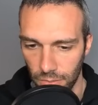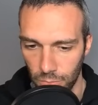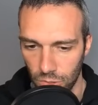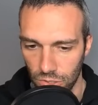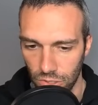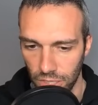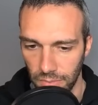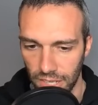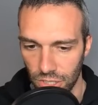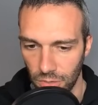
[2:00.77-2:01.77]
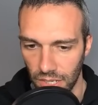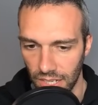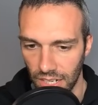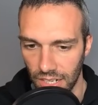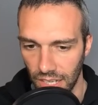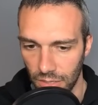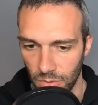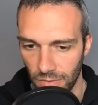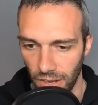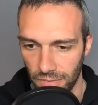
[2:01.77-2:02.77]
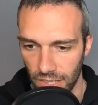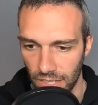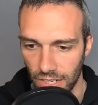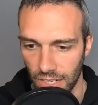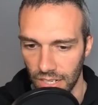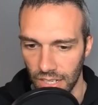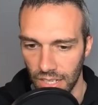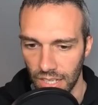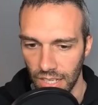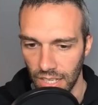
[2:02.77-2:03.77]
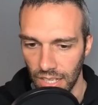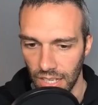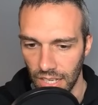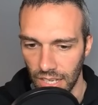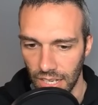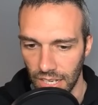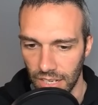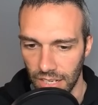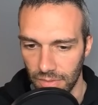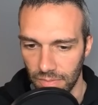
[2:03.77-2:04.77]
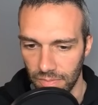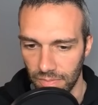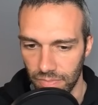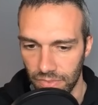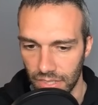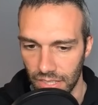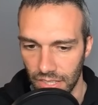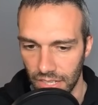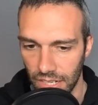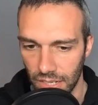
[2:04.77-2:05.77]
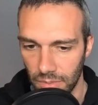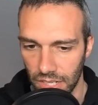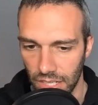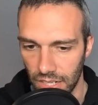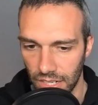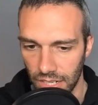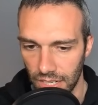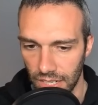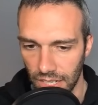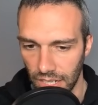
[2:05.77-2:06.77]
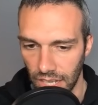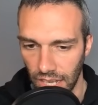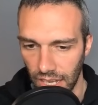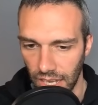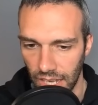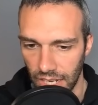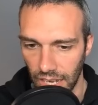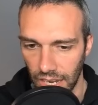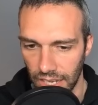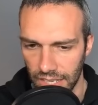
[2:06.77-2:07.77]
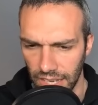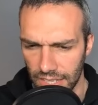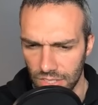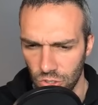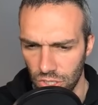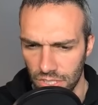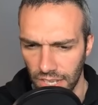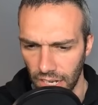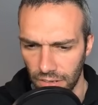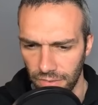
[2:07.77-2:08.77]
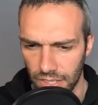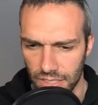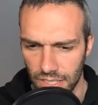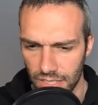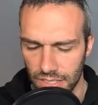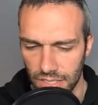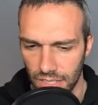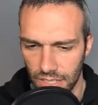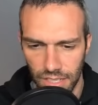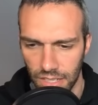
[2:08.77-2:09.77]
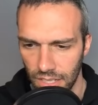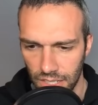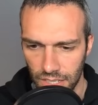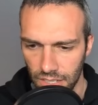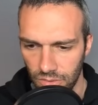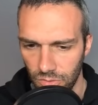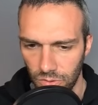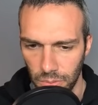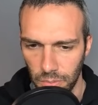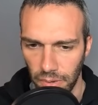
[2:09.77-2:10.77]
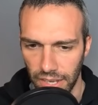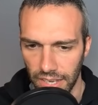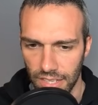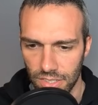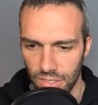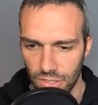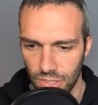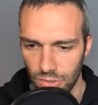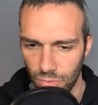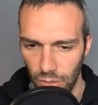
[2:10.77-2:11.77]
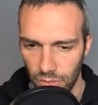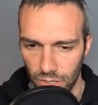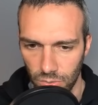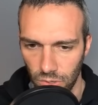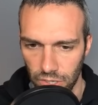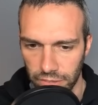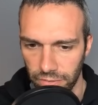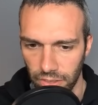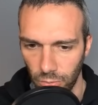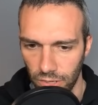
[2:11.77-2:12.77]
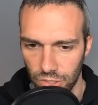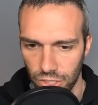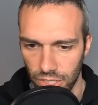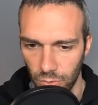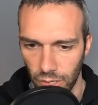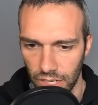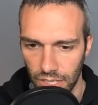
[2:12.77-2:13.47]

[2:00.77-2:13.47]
Corsola matchup. Gonna get another move off here. Gonna come in here, and I guess just sacrifice this. Would be my guess. Just run with aurorus for the 1 shield win.